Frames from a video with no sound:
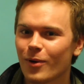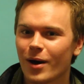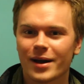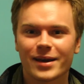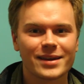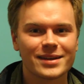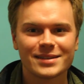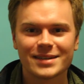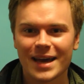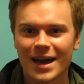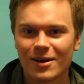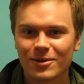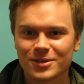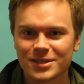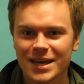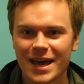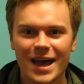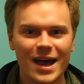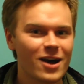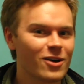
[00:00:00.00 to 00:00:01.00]
walking
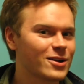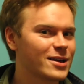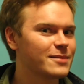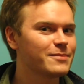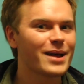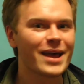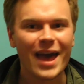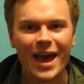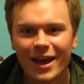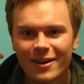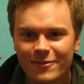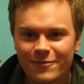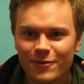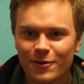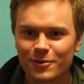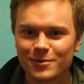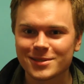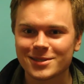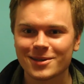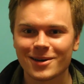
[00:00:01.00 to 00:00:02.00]
downtown, I had
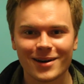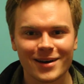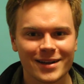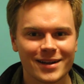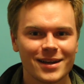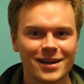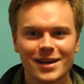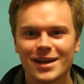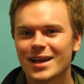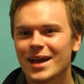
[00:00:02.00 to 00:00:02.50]
headphones on,